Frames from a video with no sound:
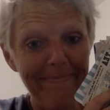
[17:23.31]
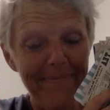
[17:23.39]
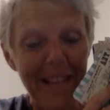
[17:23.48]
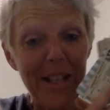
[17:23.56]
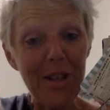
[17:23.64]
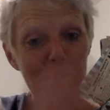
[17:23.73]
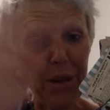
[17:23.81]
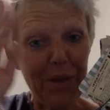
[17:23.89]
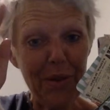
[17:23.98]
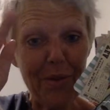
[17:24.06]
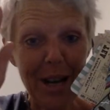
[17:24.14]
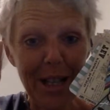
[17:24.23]
Thanks so much
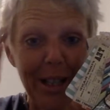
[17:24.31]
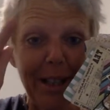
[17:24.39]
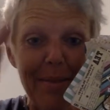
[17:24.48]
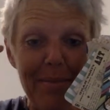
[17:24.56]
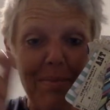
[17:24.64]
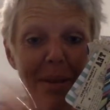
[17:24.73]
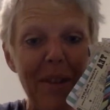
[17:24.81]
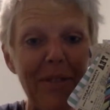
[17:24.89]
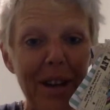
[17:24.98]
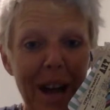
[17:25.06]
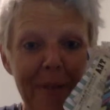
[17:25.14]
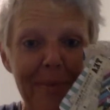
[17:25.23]
for watching. Bye for now.